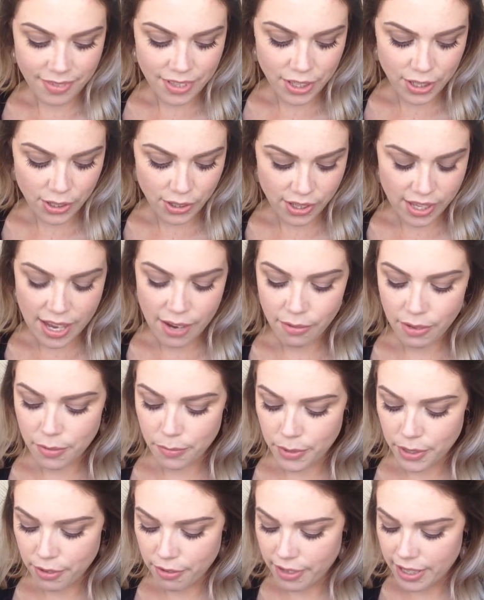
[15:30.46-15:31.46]
Sure, that
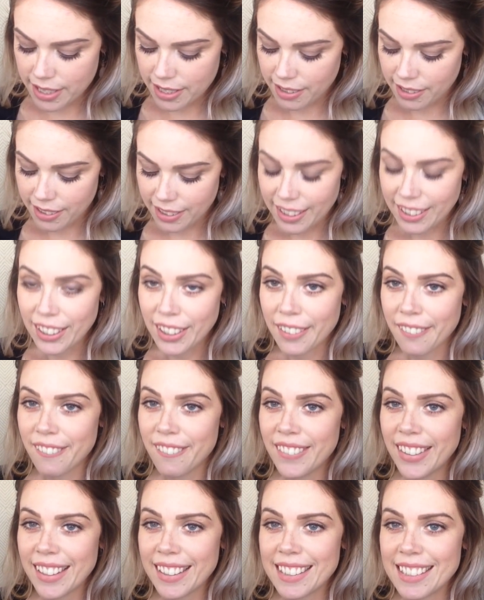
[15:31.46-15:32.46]
one would have rustled a lot of
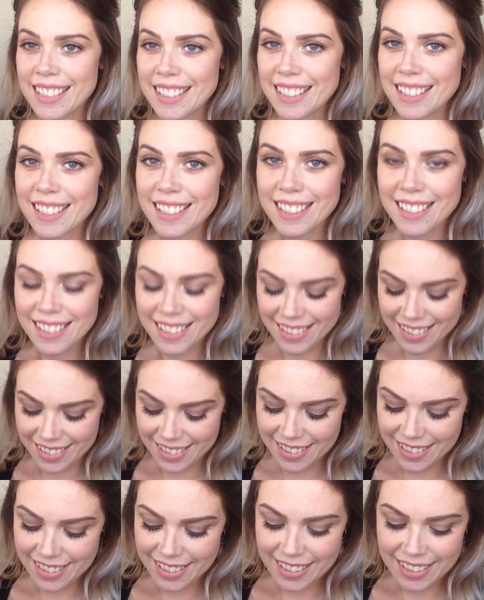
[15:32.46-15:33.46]
feathers.
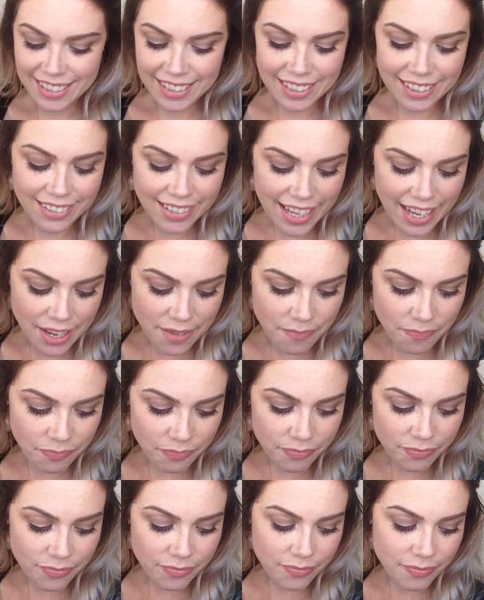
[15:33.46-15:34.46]
Okay,
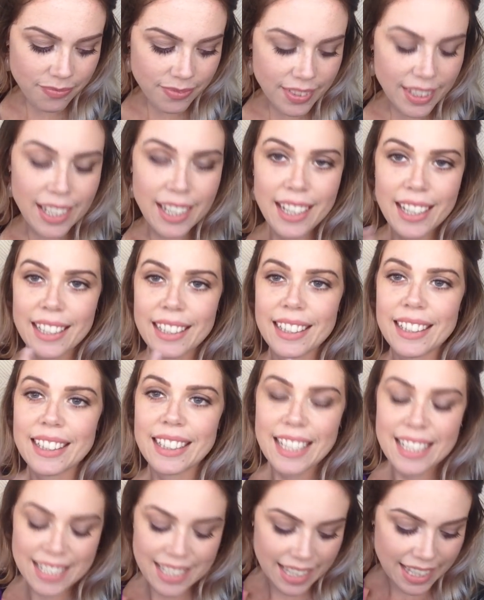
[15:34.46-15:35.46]

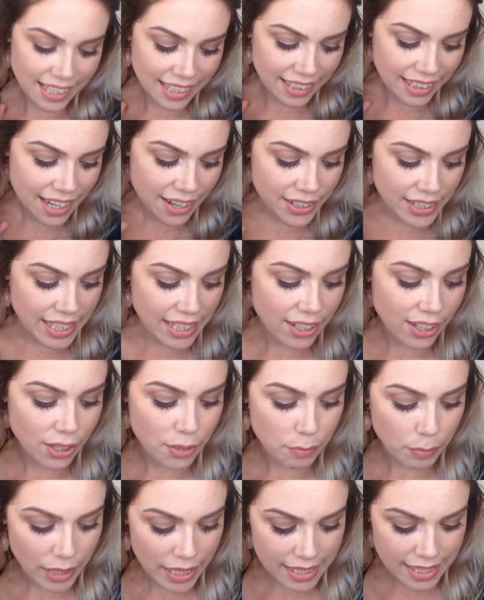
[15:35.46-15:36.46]
let's get clarity
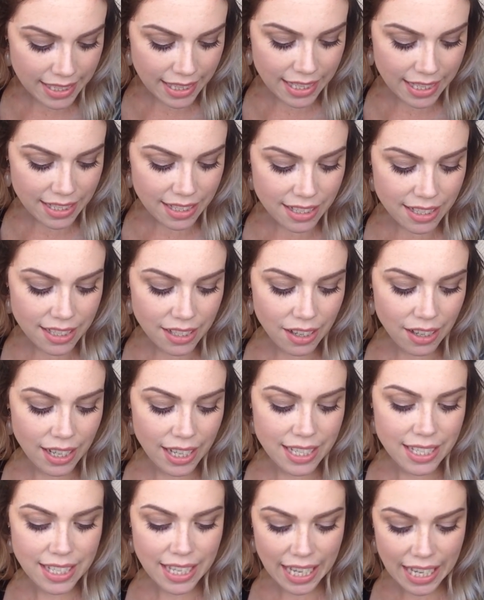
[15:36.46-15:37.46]
on blessing in
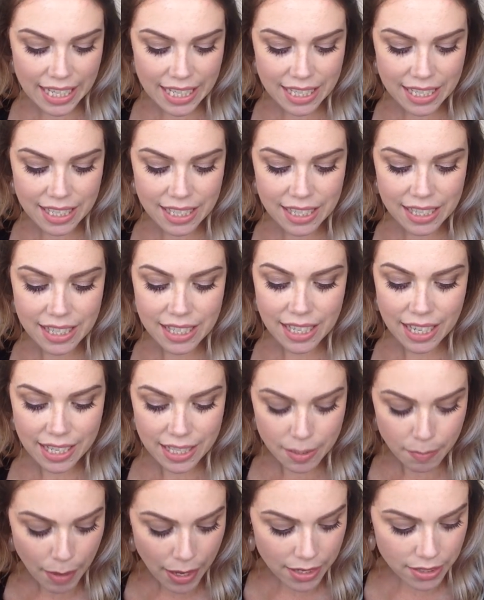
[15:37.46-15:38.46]
disguise, innocence,
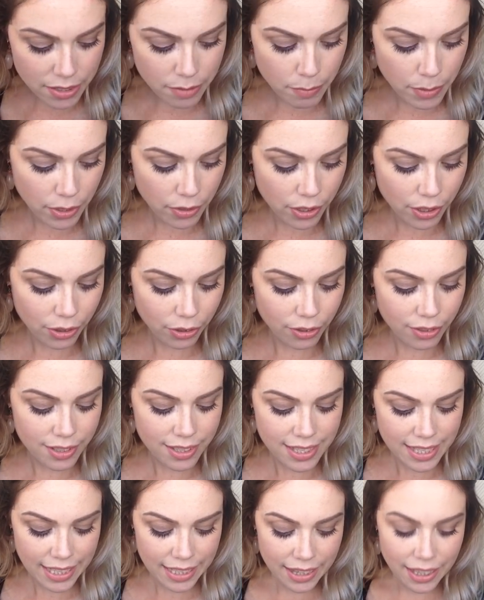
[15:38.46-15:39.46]
expect a miracle,
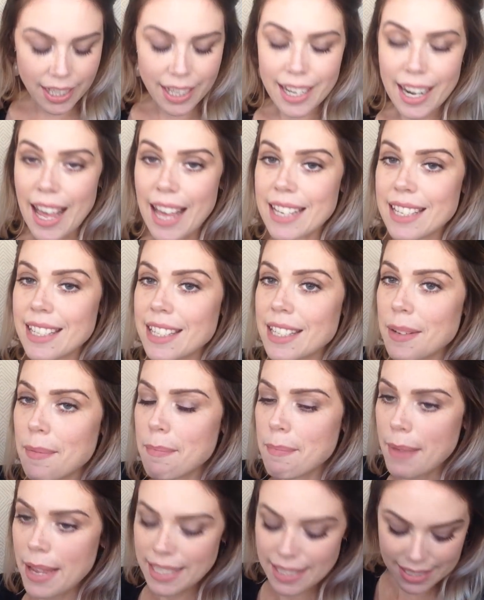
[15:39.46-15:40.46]
sunlight, and
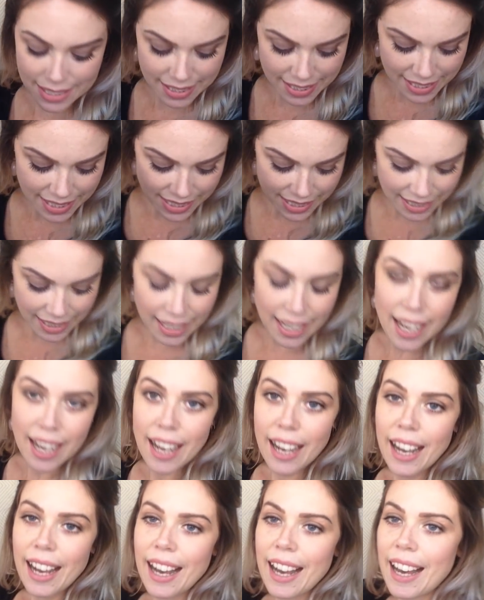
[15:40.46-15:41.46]
domestic
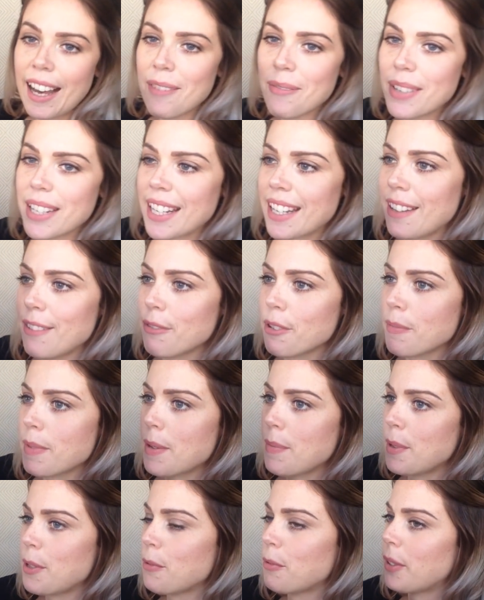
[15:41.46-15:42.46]
harmony for my
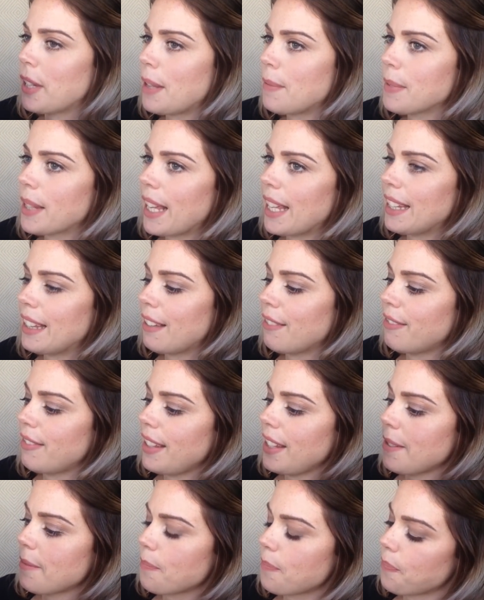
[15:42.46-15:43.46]
beautiful MK Love
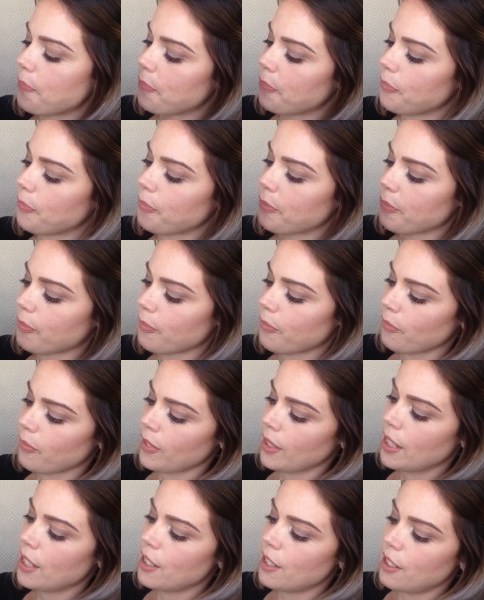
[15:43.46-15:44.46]
fam.
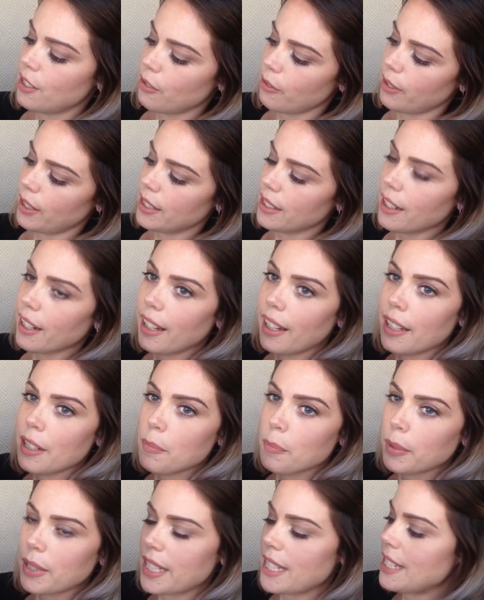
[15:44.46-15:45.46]
One
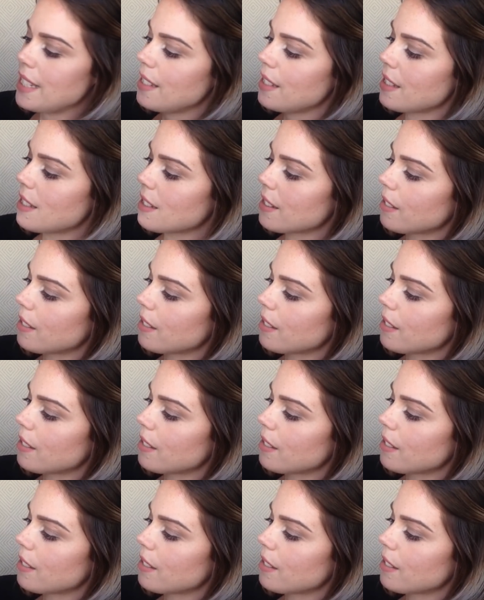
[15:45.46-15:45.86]
card, please.